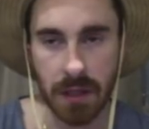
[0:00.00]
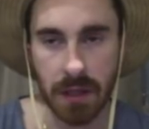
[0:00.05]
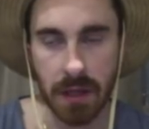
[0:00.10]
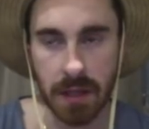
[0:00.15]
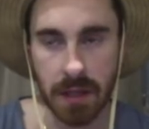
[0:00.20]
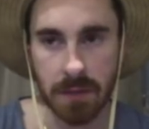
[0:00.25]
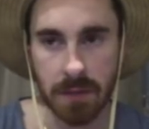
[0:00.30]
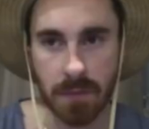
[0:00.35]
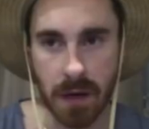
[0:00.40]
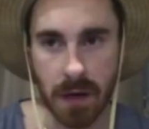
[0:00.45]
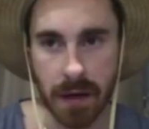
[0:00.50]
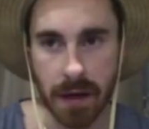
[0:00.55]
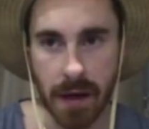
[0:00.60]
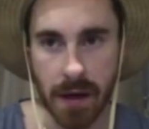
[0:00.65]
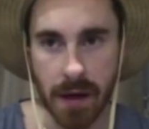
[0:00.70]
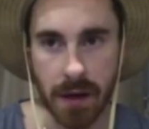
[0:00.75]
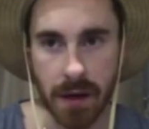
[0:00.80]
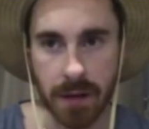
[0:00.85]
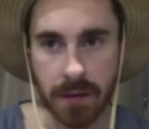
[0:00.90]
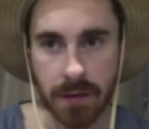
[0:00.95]
in my
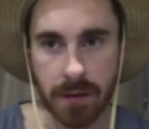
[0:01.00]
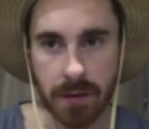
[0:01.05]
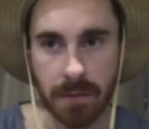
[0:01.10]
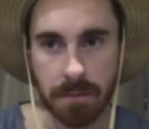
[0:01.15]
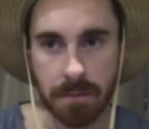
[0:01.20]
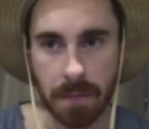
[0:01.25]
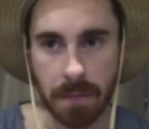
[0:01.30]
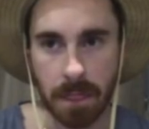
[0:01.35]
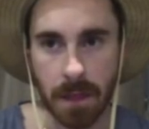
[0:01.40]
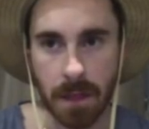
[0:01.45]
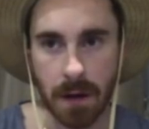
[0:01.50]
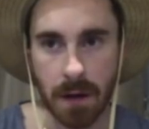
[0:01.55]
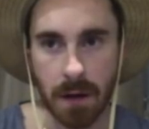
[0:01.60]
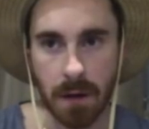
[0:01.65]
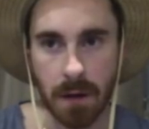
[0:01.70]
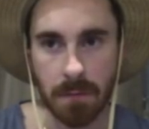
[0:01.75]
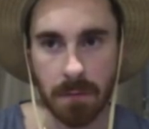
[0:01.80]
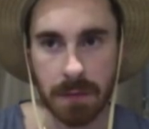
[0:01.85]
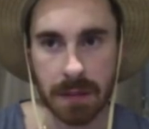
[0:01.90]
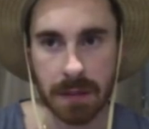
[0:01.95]
head.
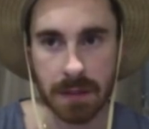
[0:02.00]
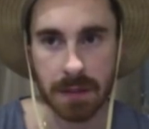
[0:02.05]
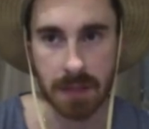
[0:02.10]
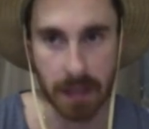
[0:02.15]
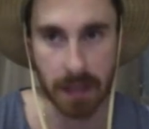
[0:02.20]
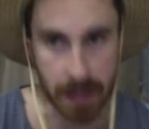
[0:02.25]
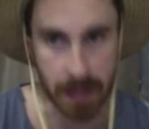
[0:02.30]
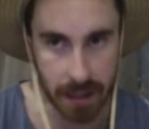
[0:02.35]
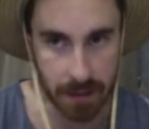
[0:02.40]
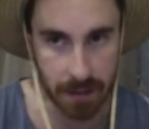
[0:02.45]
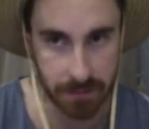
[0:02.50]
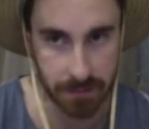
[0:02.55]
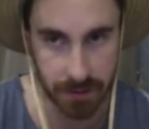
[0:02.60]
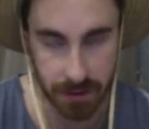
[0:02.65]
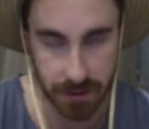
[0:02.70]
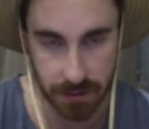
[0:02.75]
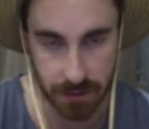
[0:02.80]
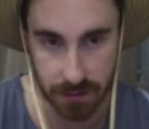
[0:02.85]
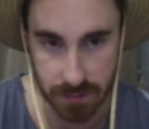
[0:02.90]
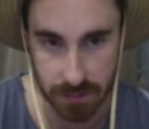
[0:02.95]
Because I have
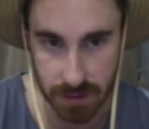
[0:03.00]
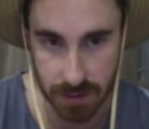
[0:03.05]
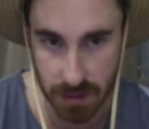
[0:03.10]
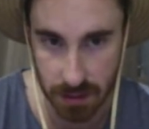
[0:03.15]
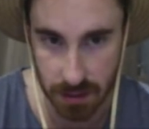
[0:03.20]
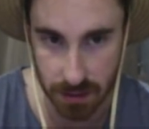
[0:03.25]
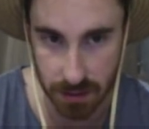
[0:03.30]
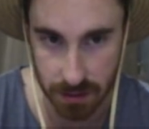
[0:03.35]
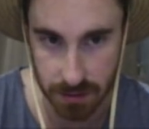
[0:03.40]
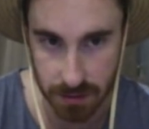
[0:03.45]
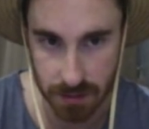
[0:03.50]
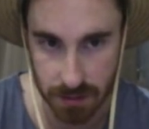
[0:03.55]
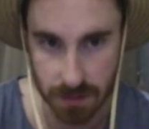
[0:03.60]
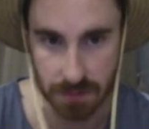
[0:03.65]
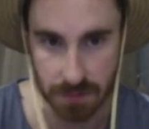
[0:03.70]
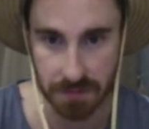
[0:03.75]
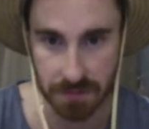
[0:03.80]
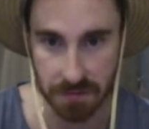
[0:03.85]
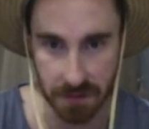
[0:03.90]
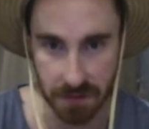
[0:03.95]
the skills
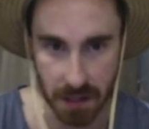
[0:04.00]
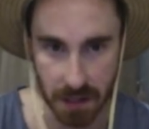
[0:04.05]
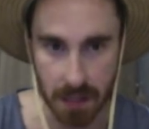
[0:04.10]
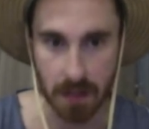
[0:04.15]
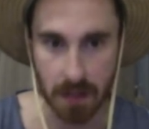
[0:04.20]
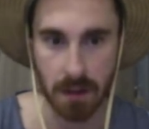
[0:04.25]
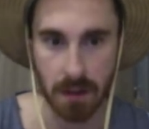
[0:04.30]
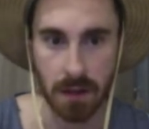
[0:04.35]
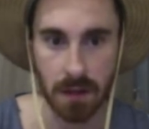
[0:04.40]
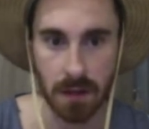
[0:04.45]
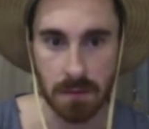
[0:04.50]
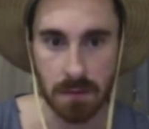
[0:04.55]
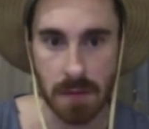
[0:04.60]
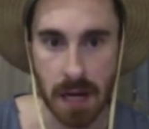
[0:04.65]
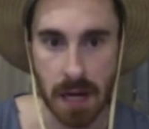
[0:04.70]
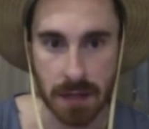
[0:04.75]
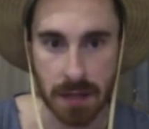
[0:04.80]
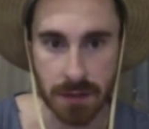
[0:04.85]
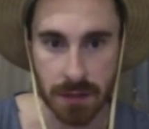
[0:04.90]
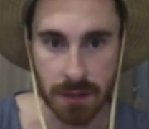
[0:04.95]
to fight in
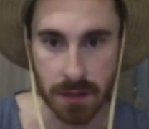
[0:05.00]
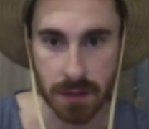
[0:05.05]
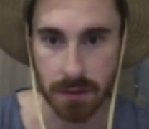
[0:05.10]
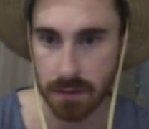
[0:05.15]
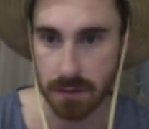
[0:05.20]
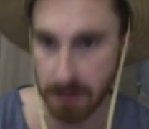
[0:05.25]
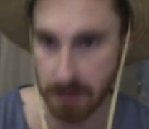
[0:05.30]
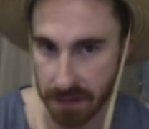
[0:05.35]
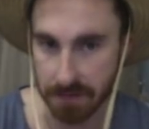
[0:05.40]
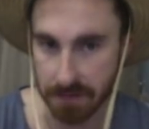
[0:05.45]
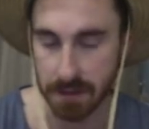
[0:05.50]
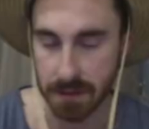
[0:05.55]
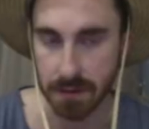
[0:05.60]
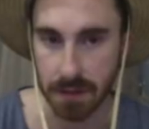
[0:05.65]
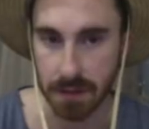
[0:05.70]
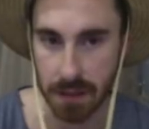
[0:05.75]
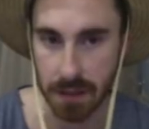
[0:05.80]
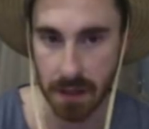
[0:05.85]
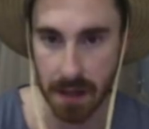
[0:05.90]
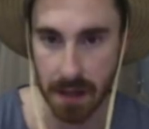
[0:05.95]
Master,
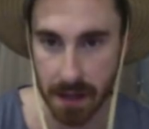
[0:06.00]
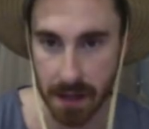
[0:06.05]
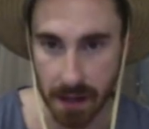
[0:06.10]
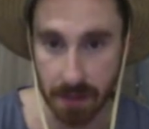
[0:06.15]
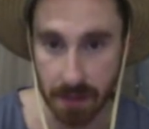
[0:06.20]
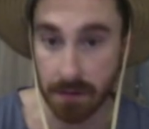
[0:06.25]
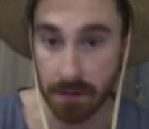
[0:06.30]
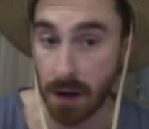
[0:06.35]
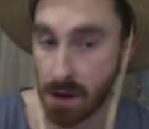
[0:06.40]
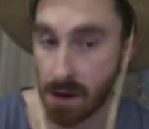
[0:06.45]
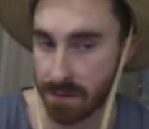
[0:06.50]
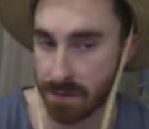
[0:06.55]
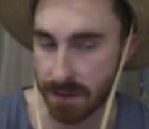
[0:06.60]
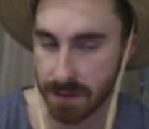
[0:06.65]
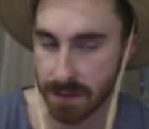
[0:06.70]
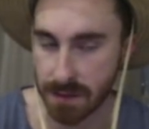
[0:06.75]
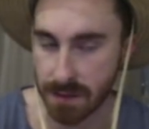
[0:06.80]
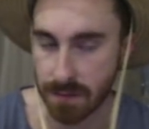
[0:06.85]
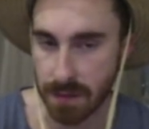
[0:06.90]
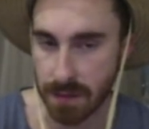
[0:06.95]
definitely. I have
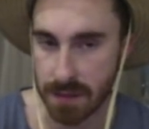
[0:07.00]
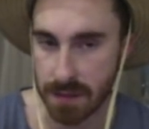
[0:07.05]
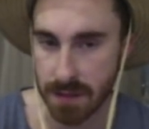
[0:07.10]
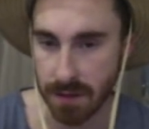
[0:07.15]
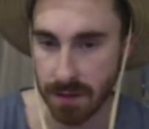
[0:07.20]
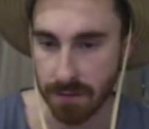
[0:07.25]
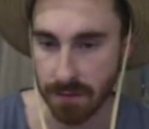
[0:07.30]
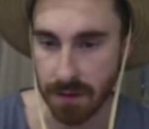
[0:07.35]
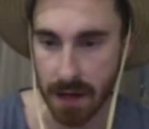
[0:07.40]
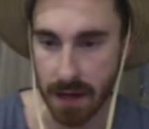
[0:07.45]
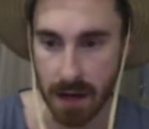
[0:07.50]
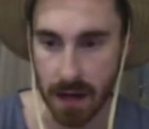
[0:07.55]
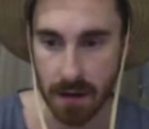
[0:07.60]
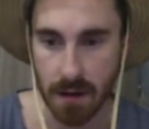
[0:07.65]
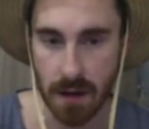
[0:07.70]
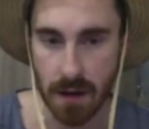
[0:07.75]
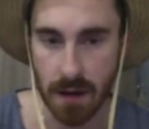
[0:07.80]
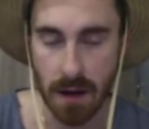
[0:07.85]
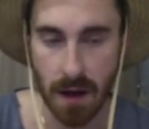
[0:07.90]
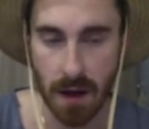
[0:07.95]
confidence in myself for that.
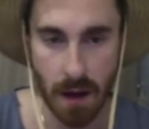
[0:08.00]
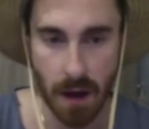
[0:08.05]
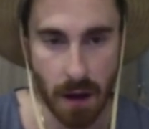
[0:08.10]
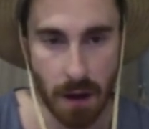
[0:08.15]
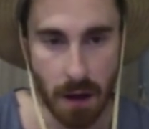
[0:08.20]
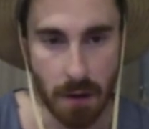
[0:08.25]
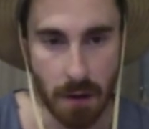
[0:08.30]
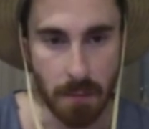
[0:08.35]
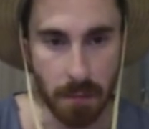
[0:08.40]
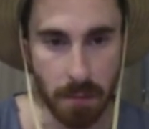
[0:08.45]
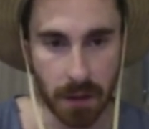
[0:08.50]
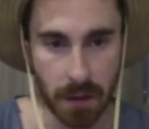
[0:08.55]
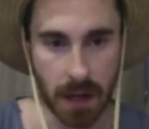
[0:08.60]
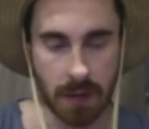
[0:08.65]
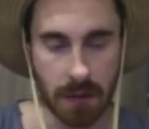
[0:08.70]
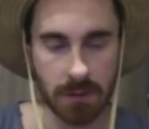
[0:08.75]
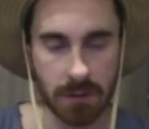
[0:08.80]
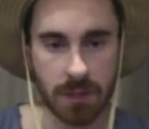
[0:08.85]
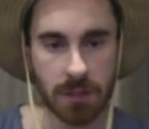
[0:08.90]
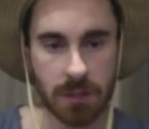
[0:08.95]
But
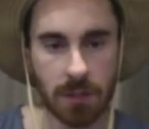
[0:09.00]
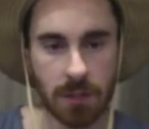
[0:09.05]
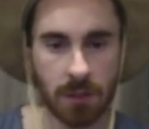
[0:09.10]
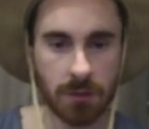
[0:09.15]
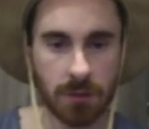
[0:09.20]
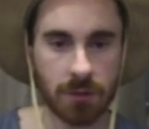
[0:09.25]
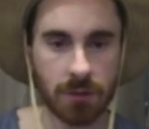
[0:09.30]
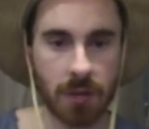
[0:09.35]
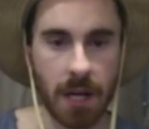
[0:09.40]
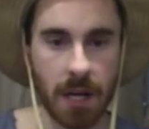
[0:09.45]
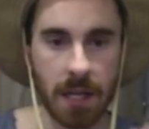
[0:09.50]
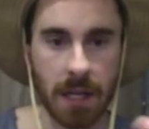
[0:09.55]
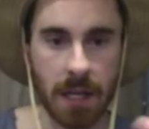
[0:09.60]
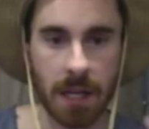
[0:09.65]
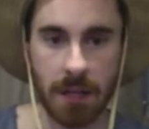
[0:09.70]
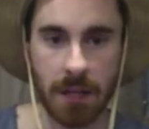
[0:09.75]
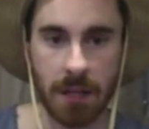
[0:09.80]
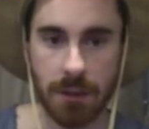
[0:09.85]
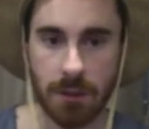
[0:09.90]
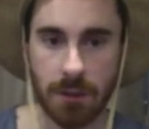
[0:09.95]
I was still trying to
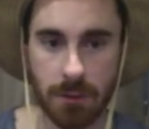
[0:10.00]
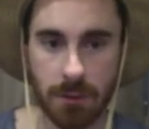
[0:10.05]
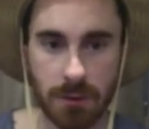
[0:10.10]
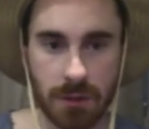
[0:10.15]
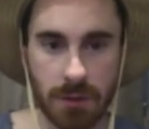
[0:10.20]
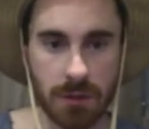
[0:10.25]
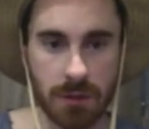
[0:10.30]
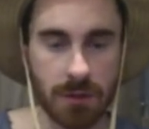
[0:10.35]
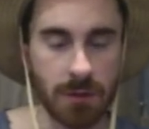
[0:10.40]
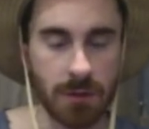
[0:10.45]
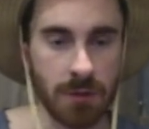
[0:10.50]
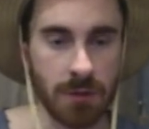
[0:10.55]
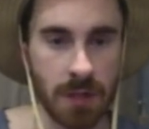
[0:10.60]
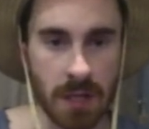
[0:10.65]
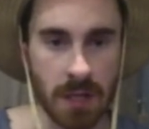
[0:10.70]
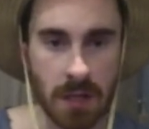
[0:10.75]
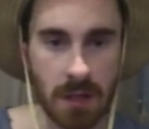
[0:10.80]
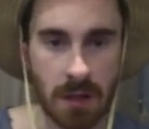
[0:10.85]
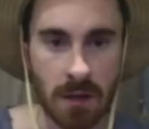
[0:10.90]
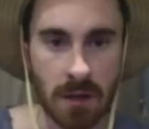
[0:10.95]
get used to
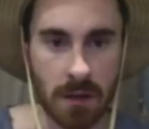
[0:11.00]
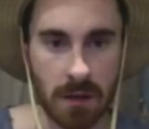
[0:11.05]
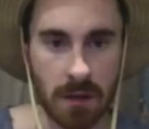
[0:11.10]
the